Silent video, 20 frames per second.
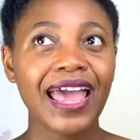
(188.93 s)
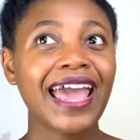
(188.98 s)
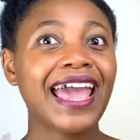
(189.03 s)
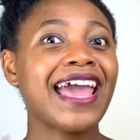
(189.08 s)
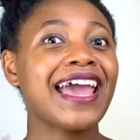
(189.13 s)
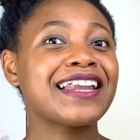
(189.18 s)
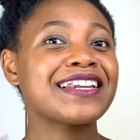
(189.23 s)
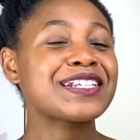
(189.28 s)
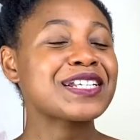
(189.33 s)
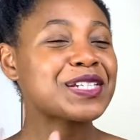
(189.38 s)

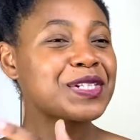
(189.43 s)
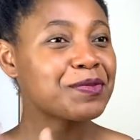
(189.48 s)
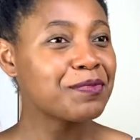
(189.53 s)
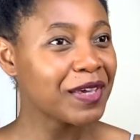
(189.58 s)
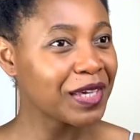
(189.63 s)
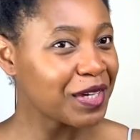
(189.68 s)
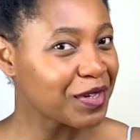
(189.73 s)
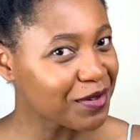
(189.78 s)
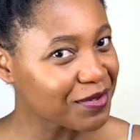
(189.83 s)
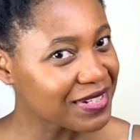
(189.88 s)
and
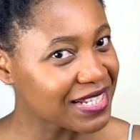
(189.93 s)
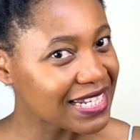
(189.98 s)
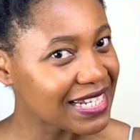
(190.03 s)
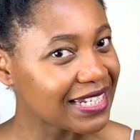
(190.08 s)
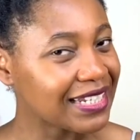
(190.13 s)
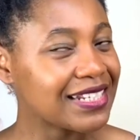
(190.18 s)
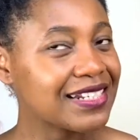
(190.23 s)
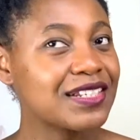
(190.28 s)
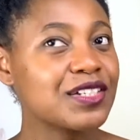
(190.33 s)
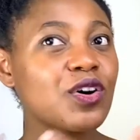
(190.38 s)
speaking of
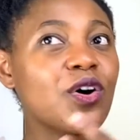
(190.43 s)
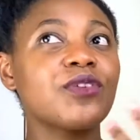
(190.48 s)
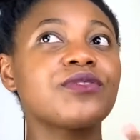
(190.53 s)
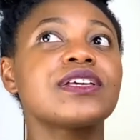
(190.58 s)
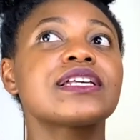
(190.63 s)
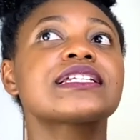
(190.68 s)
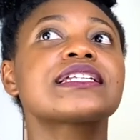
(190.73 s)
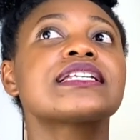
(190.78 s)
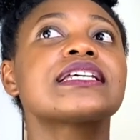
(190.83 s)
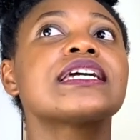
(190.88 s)
sealants
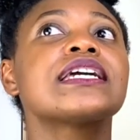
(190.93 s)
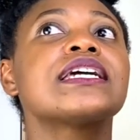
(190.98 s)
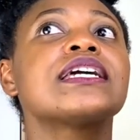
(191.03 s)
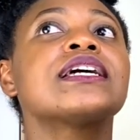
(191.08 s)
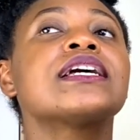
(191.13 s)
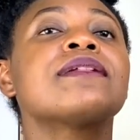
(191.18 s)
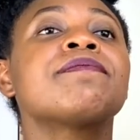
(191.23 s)
obviously